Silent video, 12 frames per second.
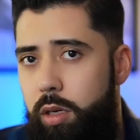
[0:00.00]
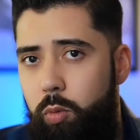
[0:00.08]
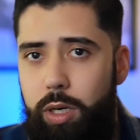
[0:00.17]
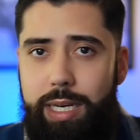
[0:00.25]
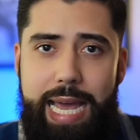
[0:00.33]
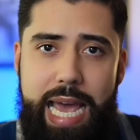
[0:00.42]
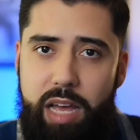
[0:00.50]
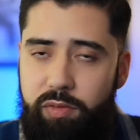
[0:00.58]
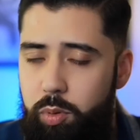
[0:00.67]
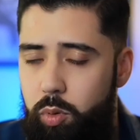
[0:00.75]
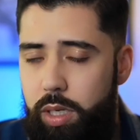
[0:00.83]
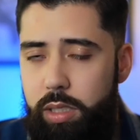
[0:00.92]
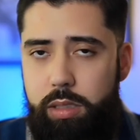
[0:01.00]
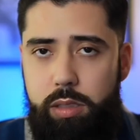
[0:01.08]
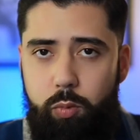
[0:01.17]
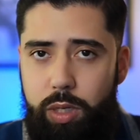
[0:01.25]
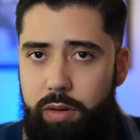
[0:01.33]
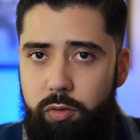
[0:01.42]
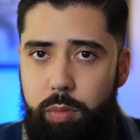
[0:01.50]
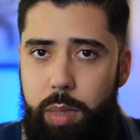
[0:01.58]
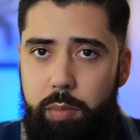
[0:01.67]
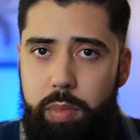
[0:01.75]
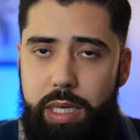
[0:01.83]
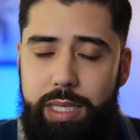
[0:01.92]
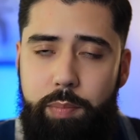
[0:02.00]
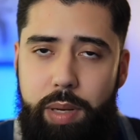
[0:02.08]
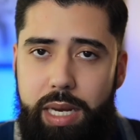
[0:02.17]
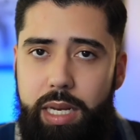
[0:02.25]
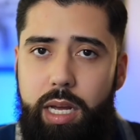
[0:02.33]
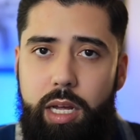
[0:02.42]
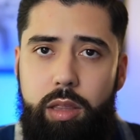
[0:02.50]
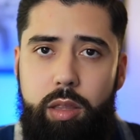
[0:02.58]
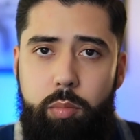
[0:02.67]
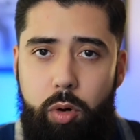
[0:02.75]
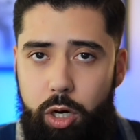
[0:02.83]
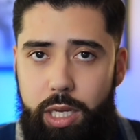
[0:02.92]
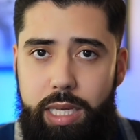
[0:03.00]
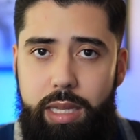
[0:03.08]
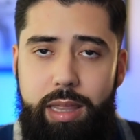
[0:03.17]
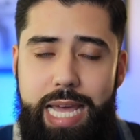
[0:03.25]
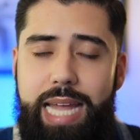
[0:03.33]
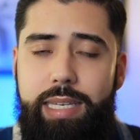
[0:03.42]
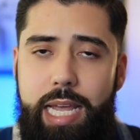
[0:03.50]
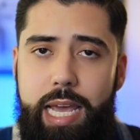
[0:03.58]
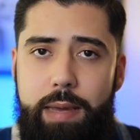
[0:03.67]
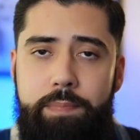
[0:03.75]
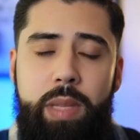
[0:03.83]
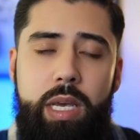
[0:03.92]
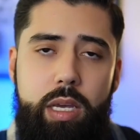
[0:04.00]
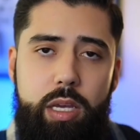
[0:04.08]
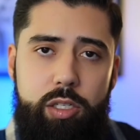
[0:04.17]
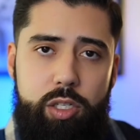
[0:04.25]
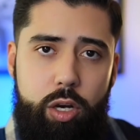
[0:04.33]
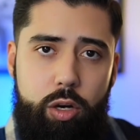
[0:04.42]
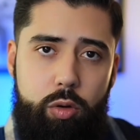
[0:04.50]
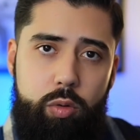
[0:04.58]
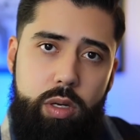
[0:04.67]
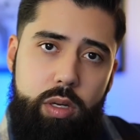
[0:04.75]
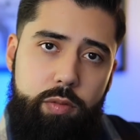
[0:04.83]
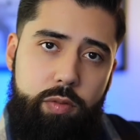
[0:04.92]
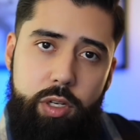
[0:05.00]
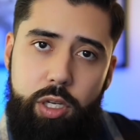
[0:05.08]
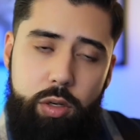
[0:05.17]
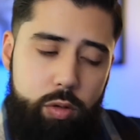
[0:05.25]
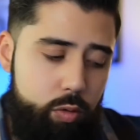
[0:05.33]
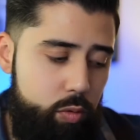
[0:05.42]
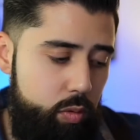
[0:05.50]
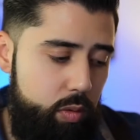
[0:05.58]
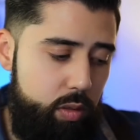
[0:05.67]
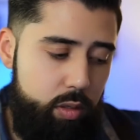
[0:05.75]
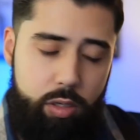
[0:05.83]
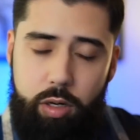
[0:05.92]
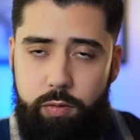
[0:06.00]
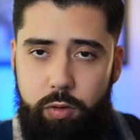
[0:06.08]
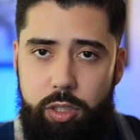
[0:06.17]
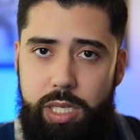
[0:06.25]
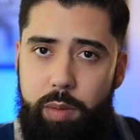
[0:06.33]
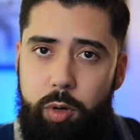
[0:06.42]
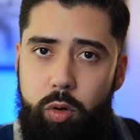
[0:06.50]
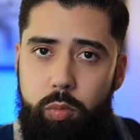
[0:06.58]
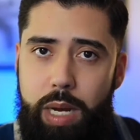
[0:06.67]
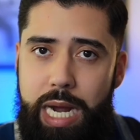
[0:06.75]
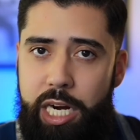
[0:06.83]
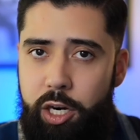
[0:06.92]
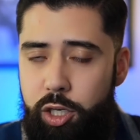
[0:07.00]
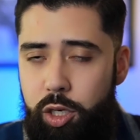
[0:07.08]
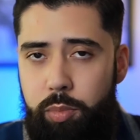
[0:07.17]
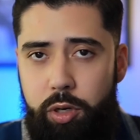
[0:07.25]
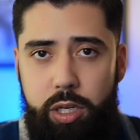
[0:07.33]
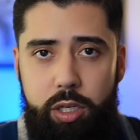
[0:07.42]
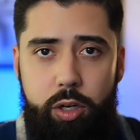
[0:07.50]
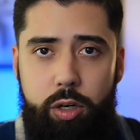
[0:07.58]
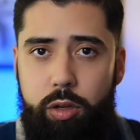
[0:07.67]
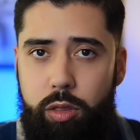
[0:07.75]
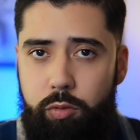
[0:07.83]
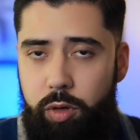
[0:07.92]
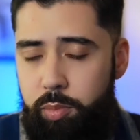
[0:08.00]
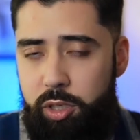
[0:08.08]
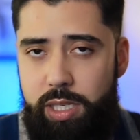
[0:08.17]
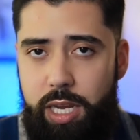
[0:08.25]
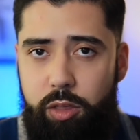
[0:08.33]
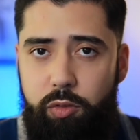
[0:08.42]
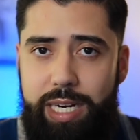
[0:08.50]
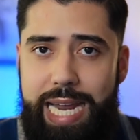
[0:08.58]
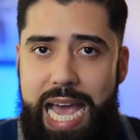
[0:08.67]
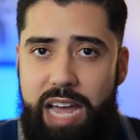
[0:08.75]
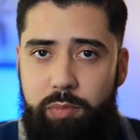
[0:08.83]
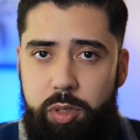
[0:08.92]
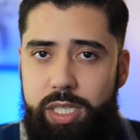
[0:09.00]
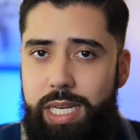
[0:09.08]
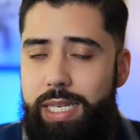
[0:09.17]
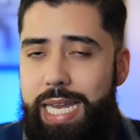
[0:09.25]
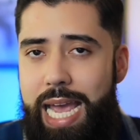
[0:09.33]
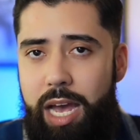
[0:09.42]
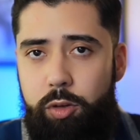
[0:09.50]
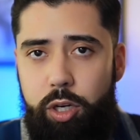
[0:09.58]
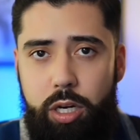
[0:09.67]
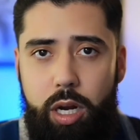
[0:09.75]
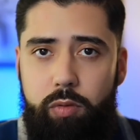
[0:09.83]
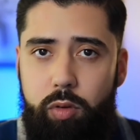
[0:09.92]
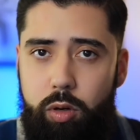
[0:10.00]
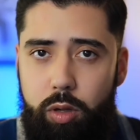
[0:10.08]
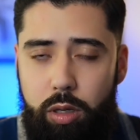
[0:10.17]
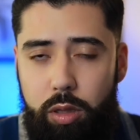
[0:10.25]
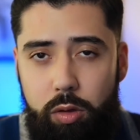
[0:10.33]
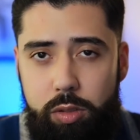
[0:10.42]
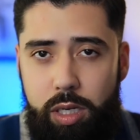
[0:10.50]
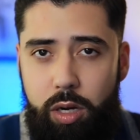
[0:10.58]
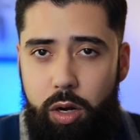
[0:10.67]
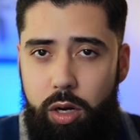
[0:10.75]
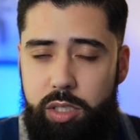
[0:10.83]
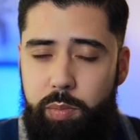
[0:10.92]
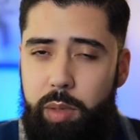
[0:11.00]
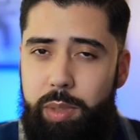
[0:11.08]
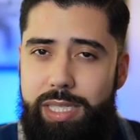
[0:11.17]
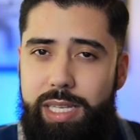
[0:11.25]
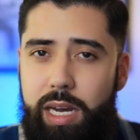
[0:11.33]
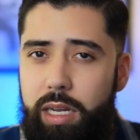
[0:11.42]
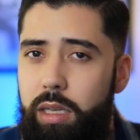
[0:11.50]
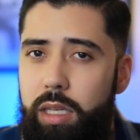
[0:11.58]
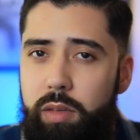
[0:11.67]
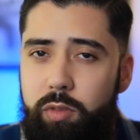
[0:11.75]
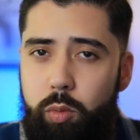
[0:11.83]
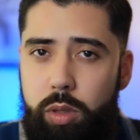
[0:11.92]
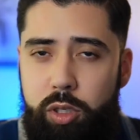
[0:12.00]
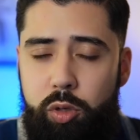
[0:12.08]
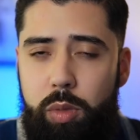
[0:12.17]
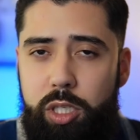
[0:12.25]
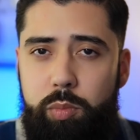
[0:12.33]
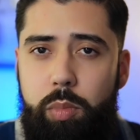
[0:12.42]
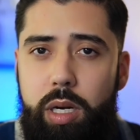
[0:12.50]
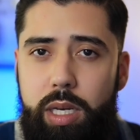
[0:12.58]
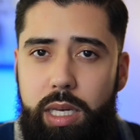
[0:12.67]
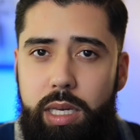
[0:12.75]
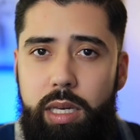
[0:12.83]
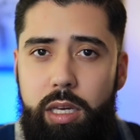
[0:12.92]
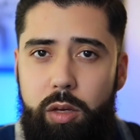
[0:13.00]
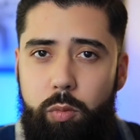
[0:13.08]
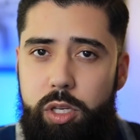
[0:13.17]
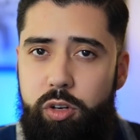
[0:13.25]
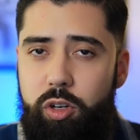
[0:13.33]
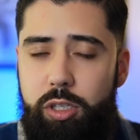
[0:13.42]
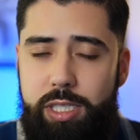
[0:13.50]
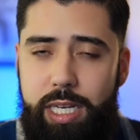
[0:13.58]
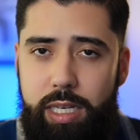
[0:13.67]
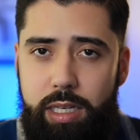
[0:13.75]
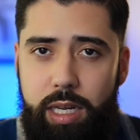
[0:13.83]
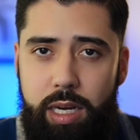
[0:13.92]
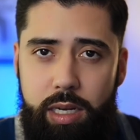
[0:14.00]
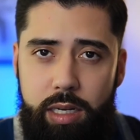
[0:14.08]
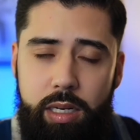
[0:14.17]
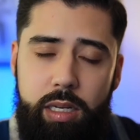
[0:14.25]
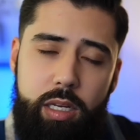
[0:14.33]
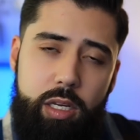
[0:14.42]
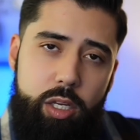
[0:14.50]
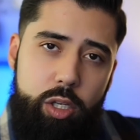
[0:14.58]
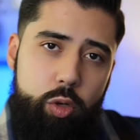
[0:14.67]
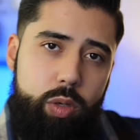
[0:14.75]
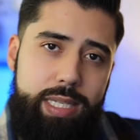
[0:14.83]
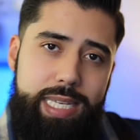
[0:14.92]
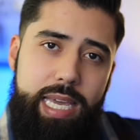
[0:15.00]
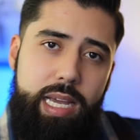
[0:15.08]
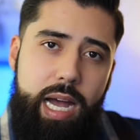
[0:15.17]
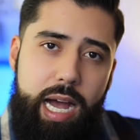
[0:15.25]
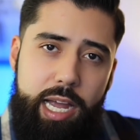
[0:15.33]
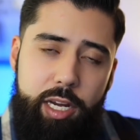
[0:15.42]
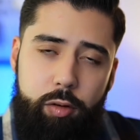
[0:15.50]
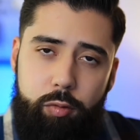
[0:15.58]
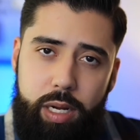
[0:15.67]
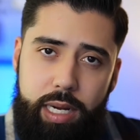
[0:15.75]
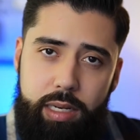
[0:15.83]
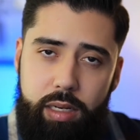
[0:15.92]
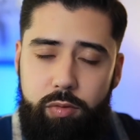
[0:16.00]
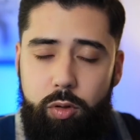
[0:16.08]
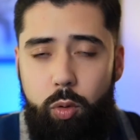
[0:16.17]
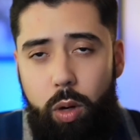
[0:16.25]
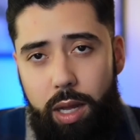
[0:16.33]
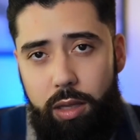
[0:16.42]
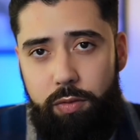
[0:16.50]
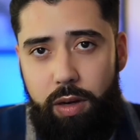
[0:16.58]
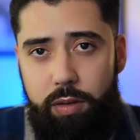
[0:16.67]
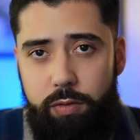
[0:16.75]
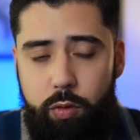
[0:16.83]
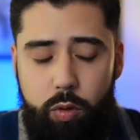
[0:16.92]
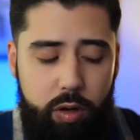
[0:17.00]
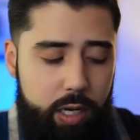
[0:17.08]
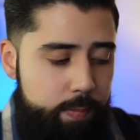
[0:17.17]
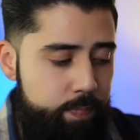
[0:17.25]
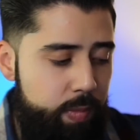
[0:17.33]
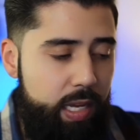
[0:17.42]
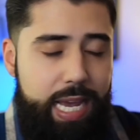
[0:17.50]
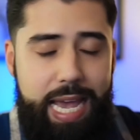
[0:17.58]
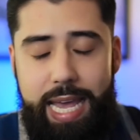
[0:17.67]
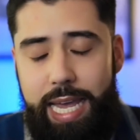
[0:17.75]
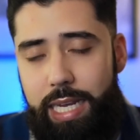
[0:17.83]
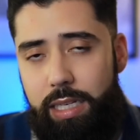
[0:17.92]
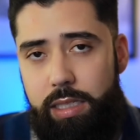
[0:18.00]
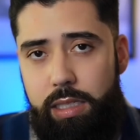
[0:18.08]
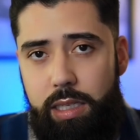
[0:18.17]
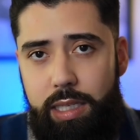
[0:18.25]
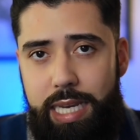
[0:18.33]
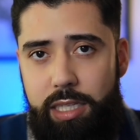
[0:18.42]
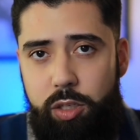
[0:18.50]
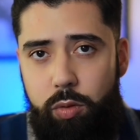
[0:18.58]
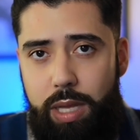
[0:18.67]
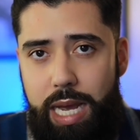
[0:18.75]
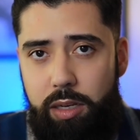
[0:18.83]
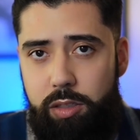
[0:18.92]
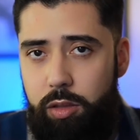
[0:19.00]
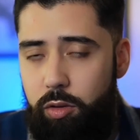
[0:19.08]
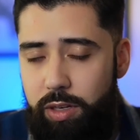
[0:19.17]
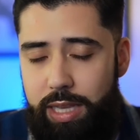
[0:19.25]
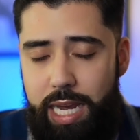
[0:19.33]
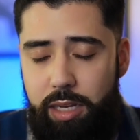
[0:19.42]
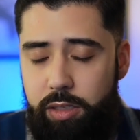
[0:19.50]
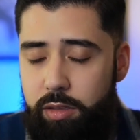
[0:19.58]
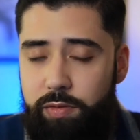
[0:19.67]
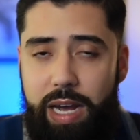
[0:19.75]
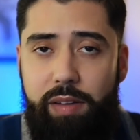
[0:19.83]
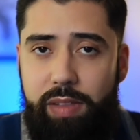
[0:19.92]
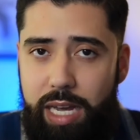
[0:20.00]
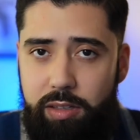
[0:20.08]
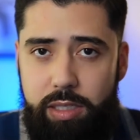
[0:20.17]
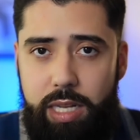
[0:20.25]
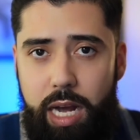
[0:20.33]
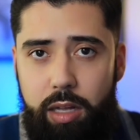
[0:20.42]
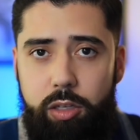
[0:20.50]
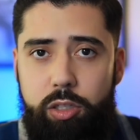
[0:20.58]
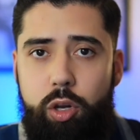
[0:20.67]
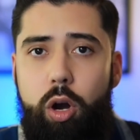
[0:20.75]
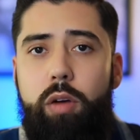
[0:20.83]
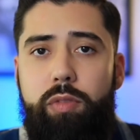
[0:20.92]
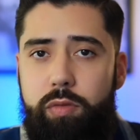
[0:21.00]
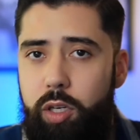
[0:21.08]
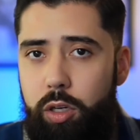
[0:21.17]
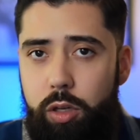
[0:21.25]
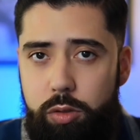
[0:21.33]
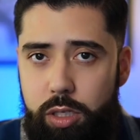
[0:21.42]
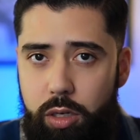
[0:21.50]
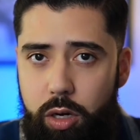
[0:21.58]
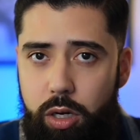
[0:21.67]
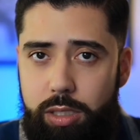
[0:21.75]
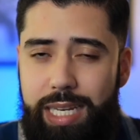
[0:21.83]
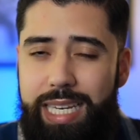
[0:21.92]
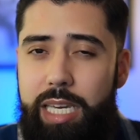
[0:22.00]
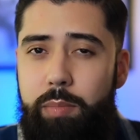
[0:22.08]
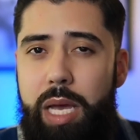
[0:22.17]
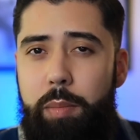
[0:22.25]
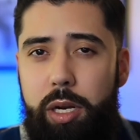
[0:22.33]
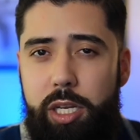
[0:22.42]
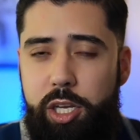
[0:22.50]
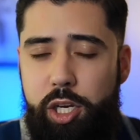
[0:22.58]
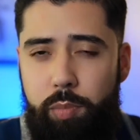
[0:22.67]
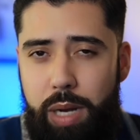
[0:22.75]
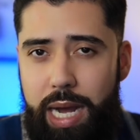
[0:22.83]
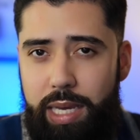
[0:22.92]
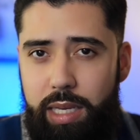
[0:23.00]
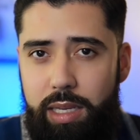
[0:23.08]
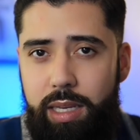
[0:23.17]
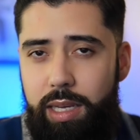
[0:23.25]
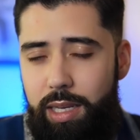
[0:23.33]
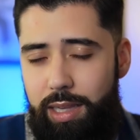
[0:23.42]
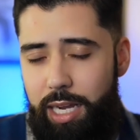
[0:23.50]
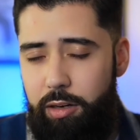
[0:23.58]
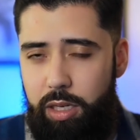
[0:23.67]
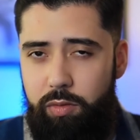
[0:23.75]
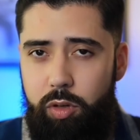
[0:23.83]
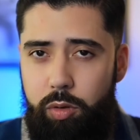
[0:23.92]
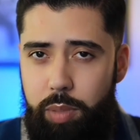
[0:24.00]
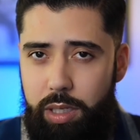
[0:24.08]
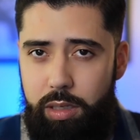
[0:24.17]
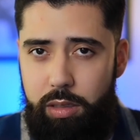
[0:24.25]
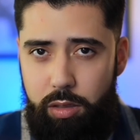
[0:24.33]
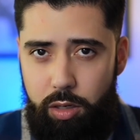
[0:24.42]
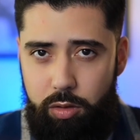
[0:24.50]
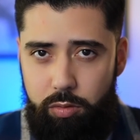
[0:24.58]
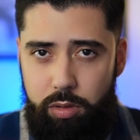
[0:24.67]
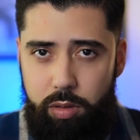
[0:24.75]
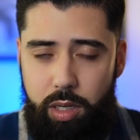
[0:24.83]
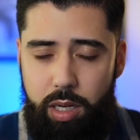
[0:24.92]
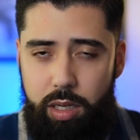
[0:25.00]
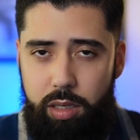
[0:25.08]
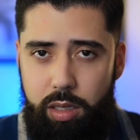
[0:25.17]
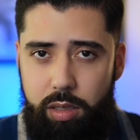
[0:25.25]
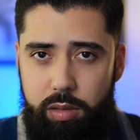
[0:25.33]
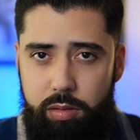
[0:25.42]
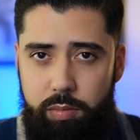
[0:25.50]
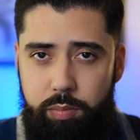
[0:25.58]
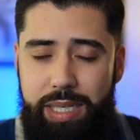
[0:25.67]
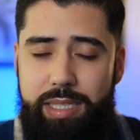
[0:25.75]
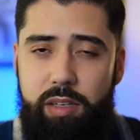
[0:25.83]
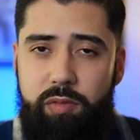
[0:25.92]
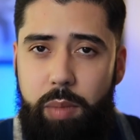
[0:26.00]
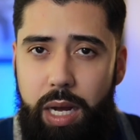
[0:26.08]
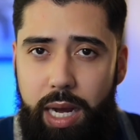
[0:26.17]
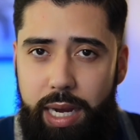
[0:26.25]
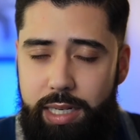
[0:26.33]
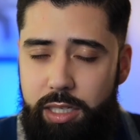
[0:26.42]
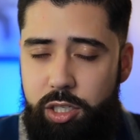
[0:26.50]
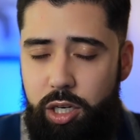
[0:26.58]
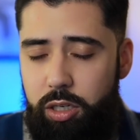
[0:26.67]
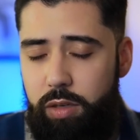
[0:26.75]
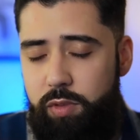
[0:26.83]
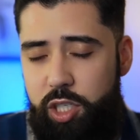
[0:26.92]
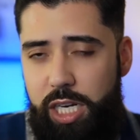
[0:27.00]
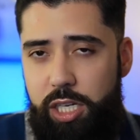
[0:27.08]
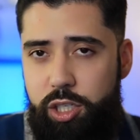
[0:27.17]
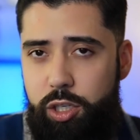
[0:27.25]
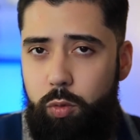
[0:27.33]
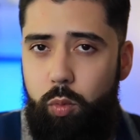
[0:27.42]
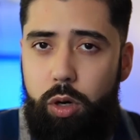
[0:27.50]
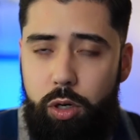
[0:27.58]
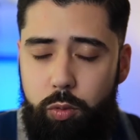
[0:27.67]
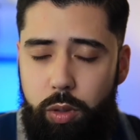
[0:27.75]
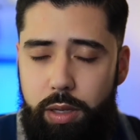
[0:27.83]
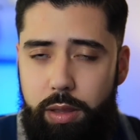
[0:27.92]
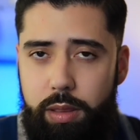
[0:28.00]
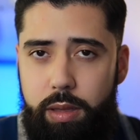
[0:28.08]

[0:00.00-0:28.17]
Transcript: 1.5 points, whatever it may be, depending on the market that day. So for you, first time home buyer, you're putting your 3%, 3.5% down, you're covering all the closing costs. Maybe it's not going to leave you with too much money when you're all said and done. You could take a higher rate if you qualify for it and get $2,000, $3,000, $5,000 off of your closing costs and keep that money in your pocket. That'll give you a big, peace of mind and chunk of change to work with